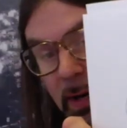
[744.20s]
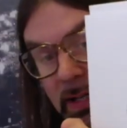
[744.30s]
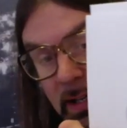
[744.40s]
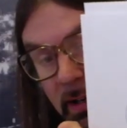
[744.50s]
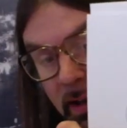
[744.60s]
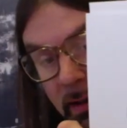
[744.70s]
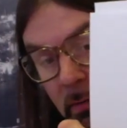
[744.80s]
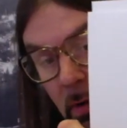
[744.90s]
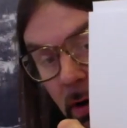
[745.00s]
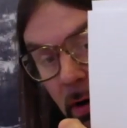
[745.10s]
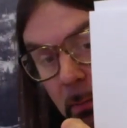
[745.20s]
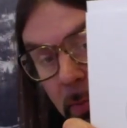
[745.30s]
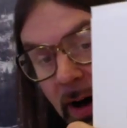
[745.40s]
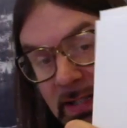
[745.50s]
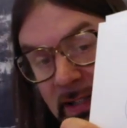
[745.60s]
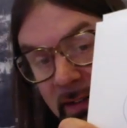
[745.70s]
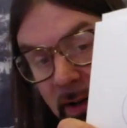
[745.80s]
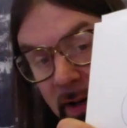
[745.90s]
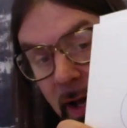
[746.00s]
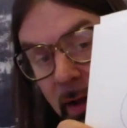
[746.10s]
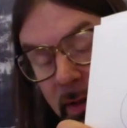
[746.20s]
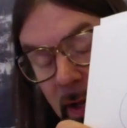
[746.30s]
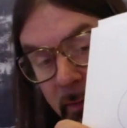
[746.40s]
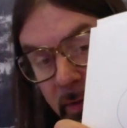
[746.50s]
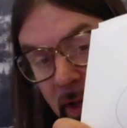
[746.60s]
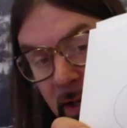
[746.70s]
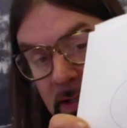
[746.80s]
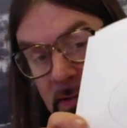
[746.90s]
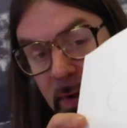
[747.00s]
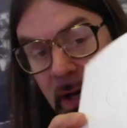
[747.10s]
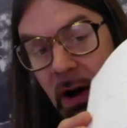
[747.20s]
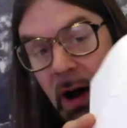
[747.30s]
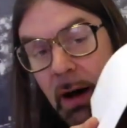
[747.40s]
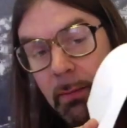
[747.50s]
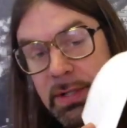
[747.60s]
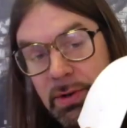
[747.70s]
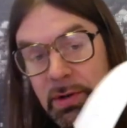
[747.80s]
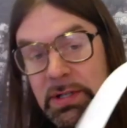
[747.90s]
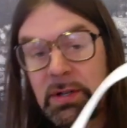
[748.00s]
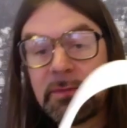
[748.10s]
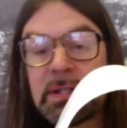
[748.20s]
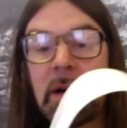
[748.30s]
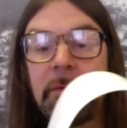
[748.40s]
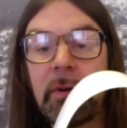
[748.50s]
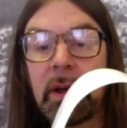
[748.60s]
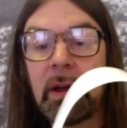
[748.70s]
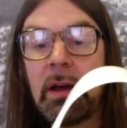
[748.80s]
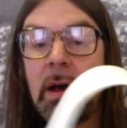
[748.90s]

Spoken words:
basically positive and negative things, become sources of suffering